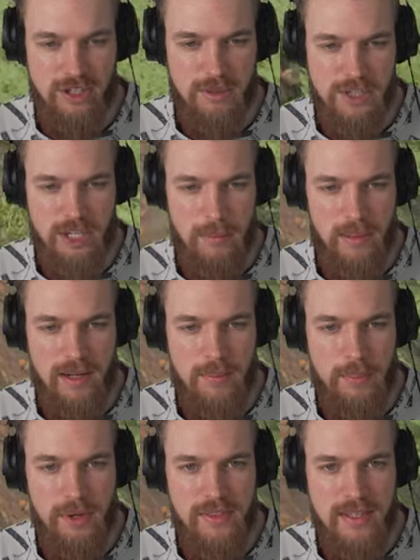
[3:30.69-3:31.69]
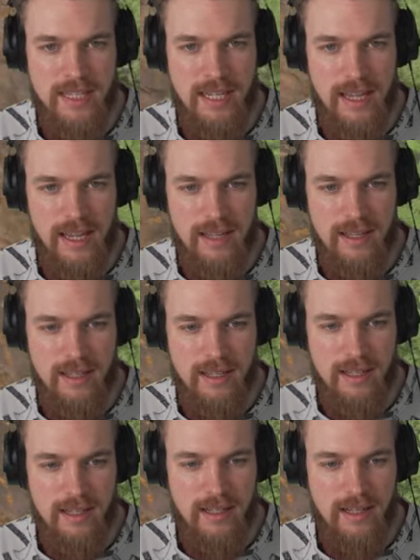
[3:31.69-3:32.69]
So I'm just going to put this here,
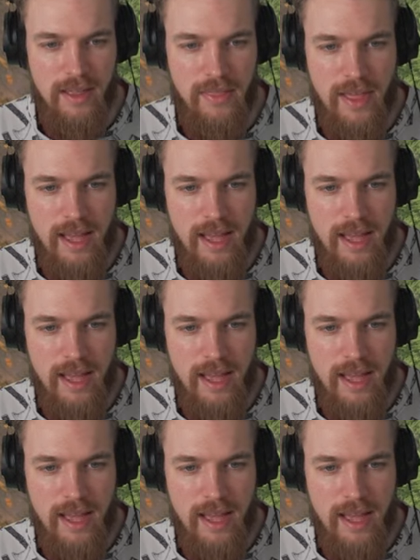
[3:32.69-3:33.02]
and